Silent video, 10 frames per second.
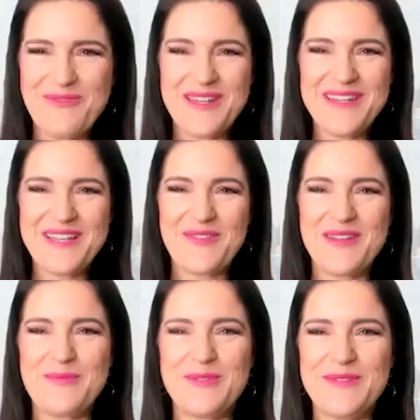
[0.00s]
What an
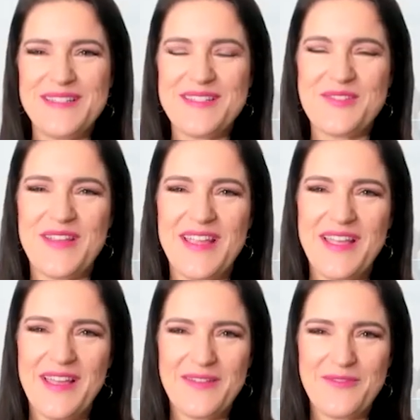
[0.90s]
incredible
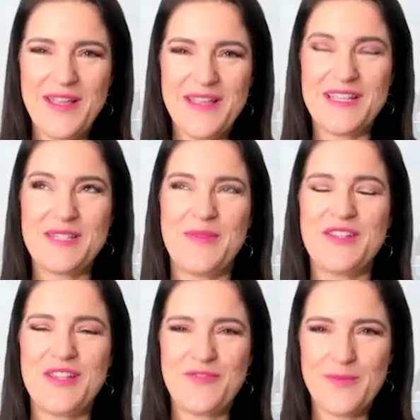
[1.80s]
history,
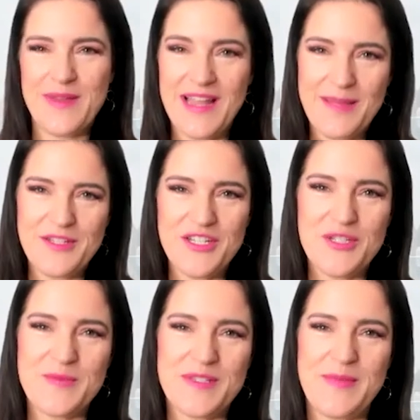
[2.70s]
especially from a climate
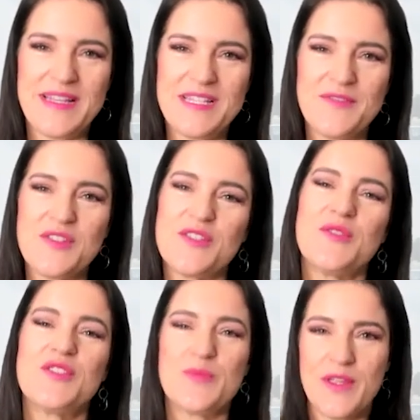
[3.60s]
change perspective. So it
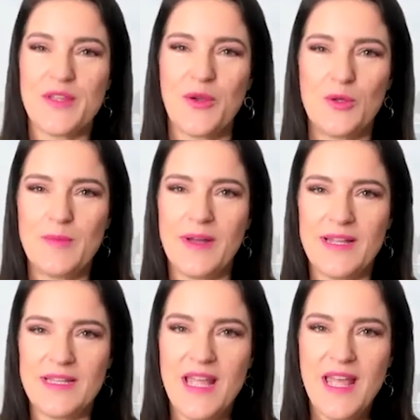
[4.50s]
used to be a coal
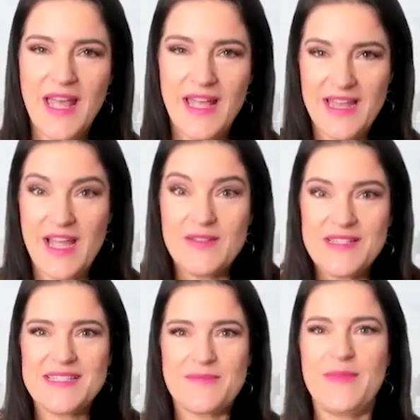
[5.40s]
mine, and now
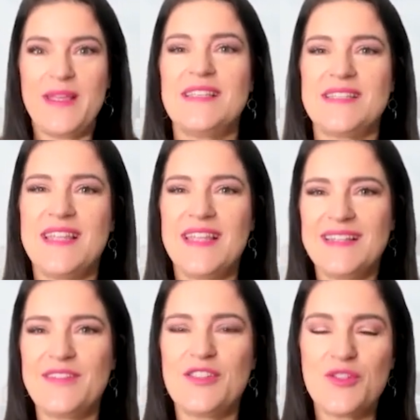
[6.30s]
it's this
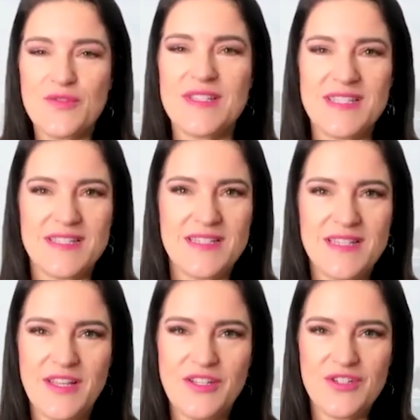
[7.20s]
amazing tourist
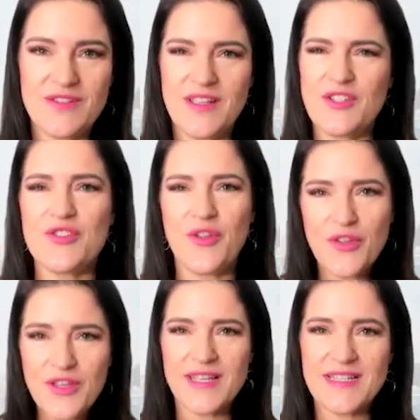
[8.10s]
destination that
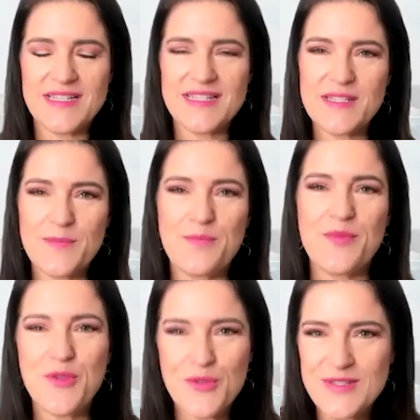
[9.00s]
showcases the
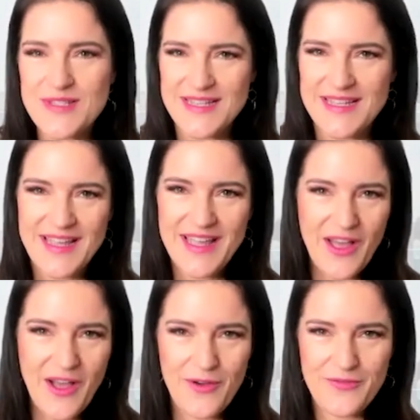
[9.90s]
beauty
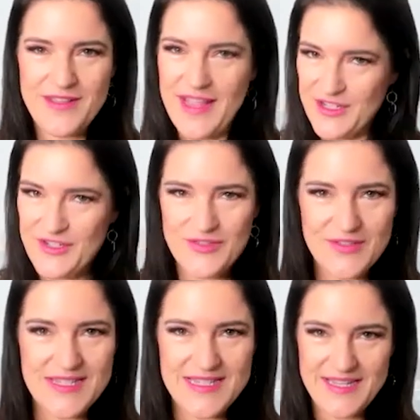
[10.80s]
of the
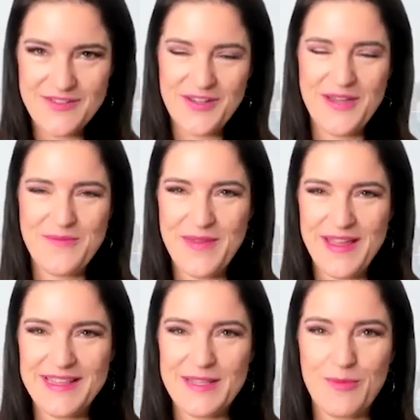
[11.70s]
natural scenery
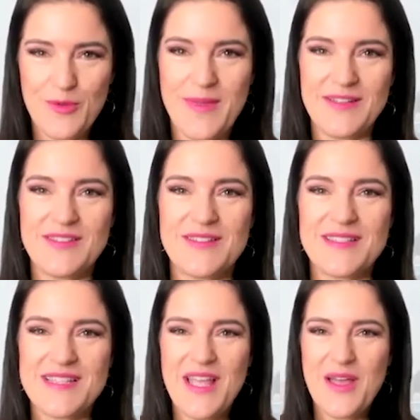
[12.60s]
being the Blue
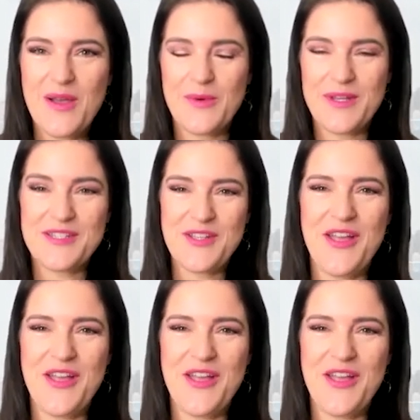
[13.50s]
Mountains. What a